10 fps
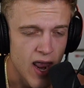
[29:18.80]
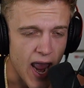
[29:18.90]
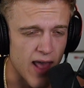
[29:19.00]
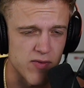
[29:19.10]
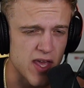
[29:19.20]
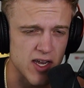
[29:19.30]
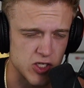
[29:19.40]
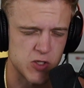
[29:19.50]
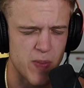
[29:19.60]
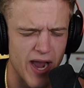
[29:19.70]
And they
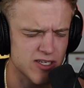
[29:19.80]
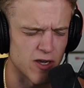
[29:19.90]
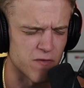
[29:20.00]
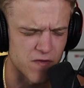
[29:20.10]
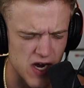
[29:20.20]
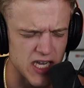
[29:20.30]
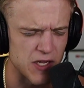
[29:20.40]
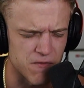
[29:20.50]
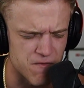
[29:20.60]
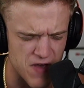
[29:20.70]
expect a
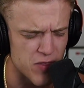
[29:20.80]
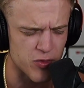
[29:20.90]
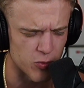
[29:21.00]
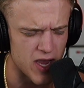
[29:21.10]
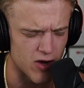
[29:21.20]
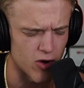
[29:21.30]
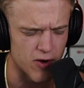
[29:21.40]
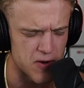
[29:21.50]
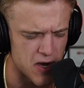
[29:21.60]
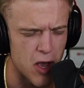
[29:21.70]
fucking fifth grader
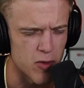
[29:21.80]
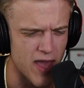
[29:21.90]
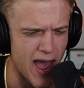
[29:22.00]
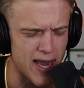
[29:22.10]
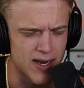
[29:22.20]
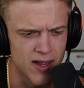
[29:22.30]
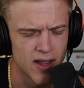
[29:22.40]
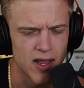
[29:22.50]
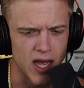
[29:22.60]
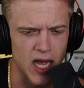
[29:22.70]
to know that.
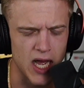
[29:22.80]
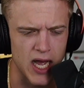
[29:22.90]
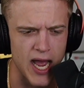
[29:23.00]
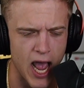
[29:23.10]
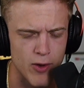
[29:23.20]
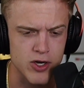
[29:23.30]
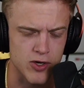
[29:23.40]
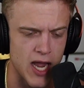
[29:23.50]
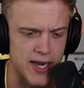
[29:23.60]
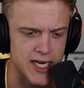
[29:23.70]
Uh, out of your
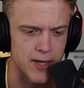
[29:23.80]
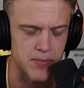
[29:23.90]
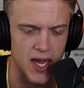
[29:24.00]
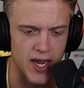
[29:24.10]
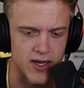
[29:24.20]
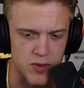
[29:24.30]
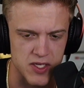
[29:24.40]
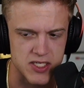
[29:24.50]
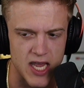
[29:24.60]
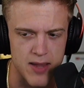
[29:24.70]
goddamn mind.
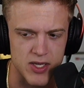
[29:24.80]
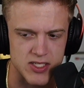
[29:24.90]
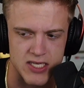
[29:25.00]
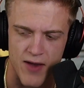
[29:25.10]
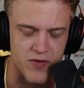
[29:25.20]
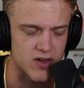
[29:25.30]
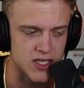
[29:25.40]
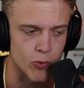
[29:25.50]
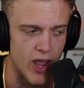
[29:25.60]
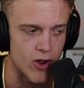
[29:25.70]
This game is
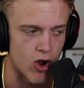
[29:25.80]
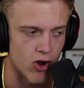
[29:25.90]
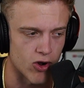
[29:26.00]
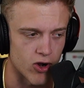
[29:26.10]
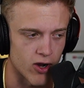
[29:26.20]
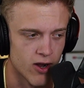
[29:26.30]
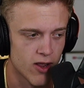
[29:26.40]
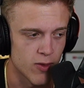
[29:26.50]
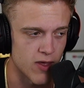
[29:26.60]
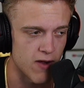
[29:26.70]
definitely way harder
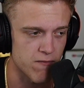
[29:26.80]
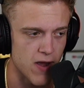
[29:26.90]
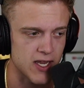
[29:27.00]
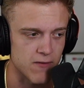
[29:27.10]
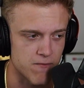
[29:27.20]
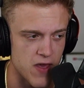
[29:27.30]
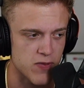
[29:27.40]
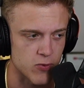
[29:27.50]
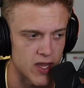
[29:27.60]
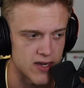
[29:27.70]
than fucking fifth grade